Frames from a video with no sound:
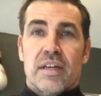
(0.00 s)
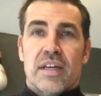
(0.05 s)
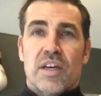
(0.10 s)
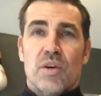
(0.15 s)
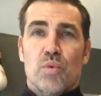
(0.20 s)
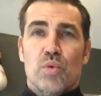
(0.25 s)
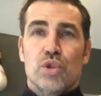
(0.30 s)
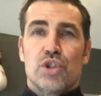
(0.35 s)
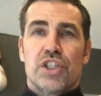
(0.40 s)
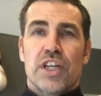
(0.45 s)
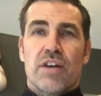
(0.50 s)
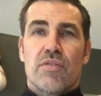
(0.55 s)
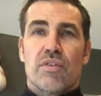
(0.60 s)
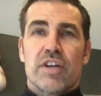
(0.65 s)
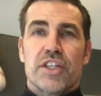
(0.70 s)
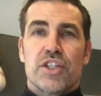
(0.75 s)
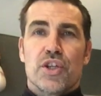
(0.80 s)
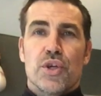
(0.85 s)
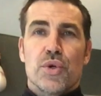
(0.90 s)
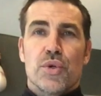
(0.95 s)
It will generally
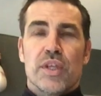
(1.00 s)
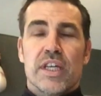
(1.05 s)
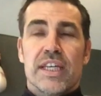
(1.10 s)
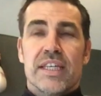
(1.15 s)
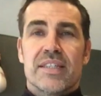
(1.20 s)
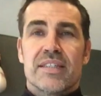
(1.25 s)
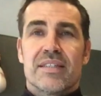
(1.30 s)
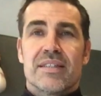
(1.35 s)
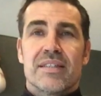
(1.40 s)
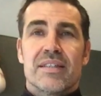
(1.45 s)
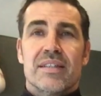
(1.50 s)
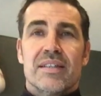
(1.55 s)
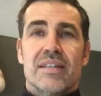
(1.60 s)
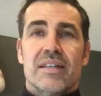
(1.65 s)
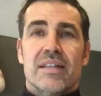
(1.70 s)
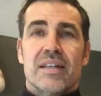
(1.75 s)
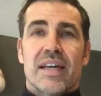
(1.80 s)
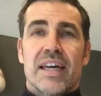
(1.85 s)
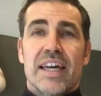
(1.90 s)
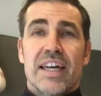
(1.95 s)
do this
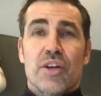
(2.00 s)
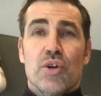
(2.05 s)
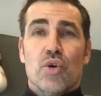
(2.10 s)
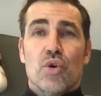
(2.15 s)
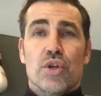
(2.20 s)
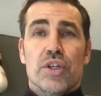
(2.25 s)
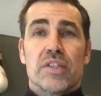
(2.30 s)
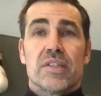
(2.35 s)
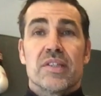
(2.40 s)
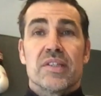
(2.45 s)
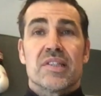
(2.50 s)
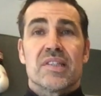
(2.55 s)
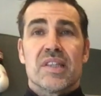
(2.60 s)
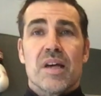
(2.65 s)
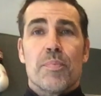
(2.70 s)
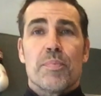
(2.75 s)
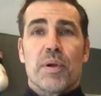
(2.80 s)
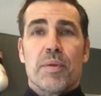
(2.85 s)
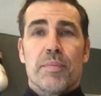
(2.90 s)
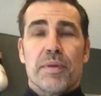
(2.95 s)
in order to
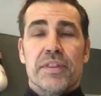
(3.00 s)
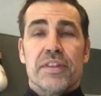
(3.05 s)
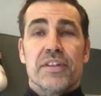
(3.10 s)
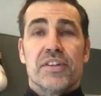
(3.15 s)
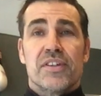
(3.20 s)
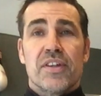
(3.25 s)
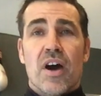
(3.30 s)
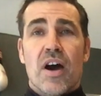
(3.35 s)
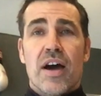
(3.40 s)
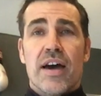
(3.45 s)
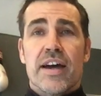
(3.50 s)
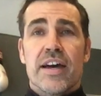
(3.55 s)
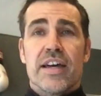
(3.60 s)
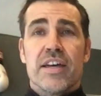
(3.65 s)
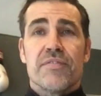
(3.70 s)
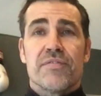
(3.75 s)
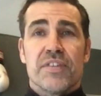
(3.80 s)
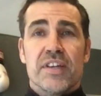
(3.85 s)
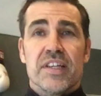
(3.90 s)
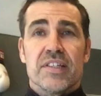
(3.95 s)
supplement the diet
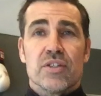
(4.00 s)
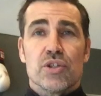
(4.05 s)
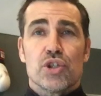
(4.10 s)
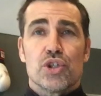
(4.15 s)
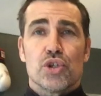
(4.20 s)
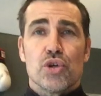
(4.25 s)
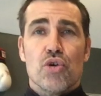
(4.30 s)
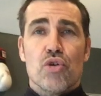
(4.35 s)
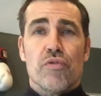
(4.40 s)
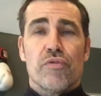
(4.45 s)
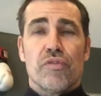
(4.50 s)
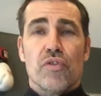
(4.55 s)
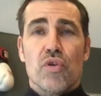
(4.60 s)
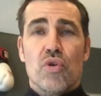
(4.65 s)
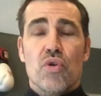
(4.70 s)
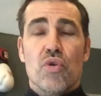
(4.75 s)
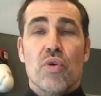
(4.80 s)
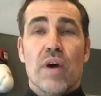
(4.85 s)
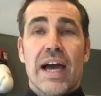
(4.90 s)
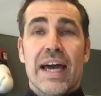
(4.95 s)
if there's a
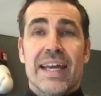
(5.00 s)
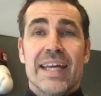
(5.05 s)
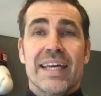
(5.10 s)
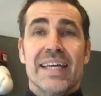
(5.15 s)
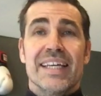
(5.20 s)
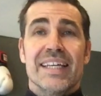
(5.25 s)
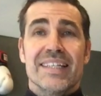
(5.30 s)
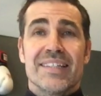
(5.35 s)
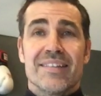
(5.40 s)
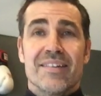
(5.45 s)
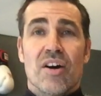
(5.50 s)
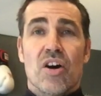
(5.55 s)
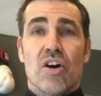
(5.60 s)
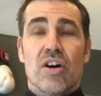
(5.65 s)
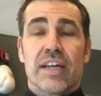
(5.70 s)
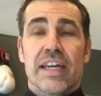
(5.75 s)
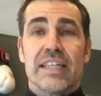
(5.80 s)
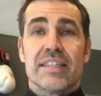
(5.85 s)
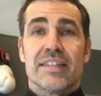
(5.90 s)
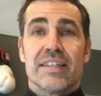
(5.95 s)
shortfall and it is not
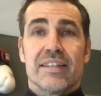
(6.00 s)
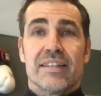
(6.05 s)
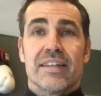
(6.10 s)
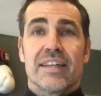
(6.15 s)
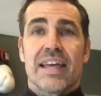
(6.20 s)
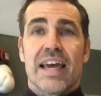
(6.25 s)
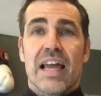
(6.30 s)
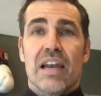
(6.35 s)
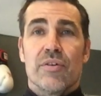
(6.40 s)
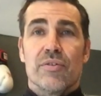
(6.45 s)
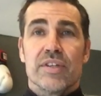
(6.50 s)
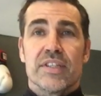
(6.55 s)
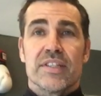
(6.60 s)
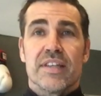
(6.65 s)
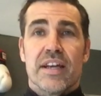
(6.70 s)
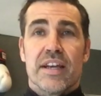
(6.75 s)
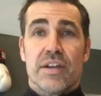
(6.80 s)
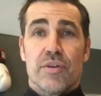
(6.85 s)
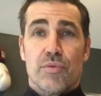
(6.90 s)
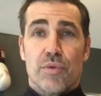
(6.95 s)
getting the calories
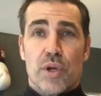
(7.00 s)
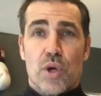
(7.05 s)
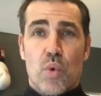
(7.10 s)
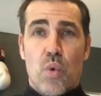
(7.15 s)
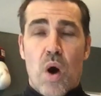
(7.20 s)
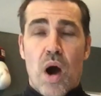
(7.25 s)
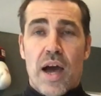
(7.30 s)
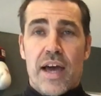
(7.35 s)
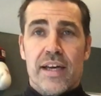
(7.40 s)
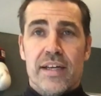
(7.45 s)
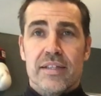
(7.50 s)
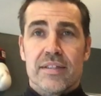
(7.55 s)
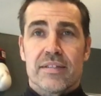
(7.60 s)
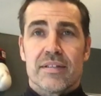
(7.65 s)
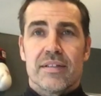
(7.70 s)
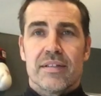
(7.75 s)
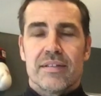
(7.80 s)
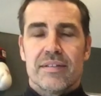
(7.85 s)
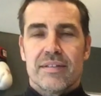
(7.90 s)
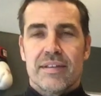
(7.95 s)
that it requires.
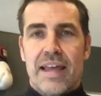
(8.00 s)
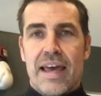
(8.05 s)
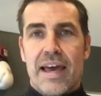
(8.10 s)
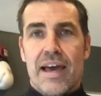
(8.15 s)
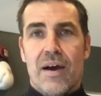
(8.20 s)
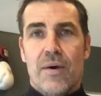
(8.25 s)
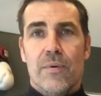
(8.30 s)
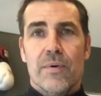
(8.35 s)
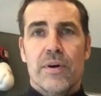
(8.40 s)
Now,